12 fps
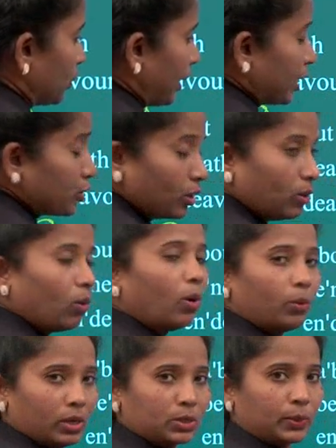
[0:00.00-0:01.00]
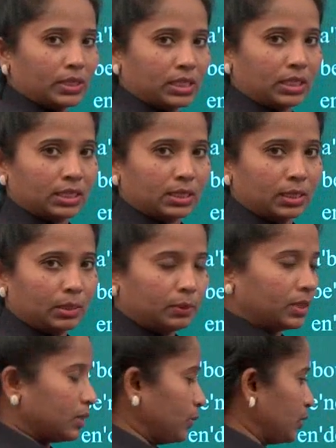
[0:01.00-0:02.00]
based on the vowels, we check the
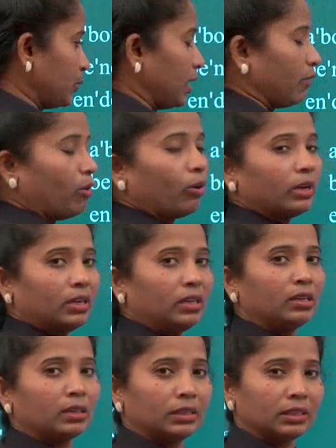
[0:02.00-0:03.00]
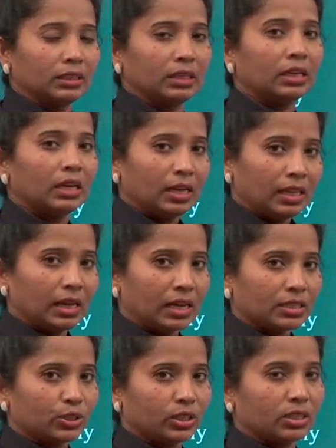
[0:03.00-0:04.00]
syllables which we have already learned in the
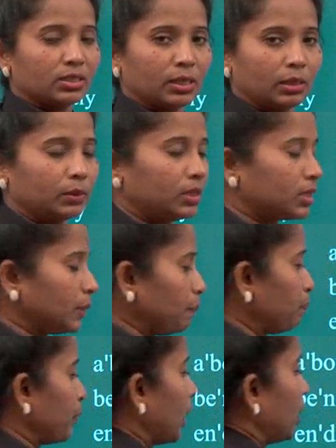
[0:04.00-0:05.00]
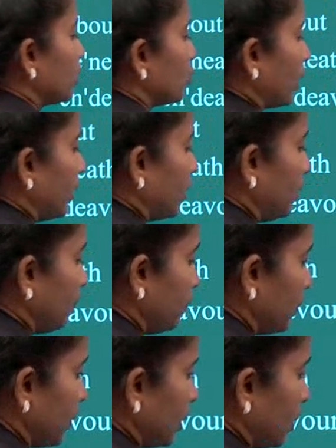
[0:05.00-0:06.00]
last year syllables. So here,
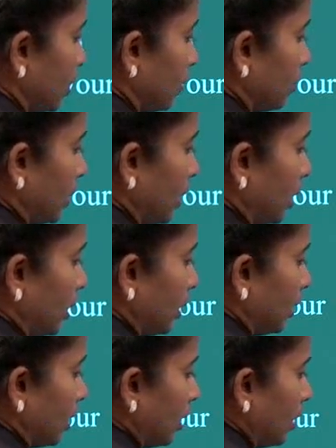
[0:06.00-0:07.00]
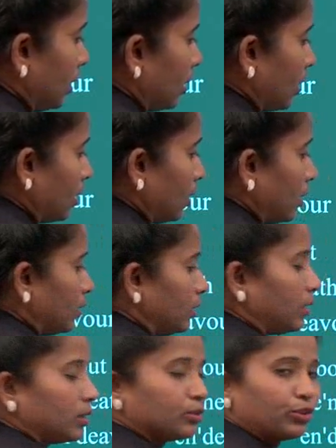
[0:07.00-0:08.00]
banana.
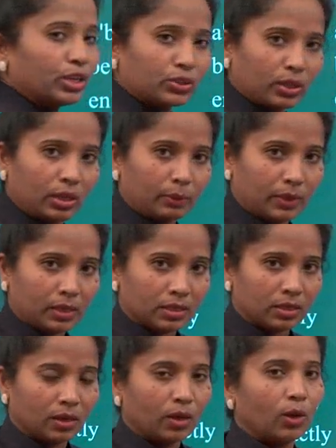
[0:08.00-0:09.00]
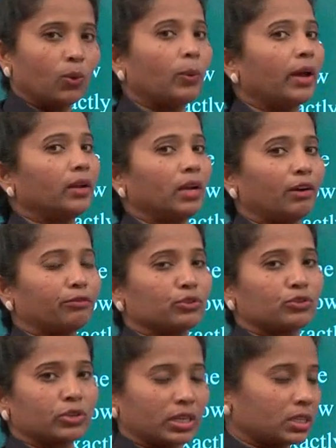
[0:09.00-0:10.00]
There are 3 syllables where you have to
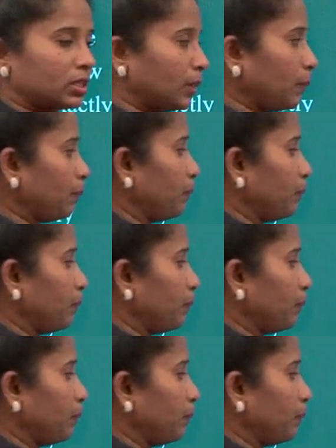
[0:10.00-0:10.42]
stress.